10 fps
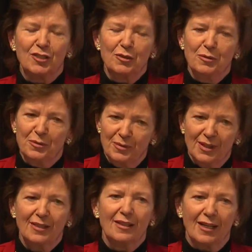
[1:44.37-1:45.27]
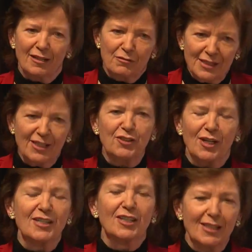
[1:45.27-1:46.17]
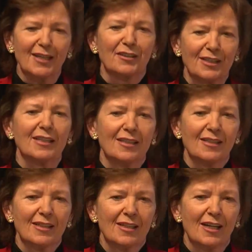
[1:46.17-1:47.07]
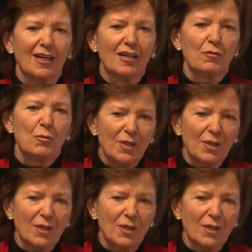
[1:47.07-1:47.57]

to uh, really try to gather in uh,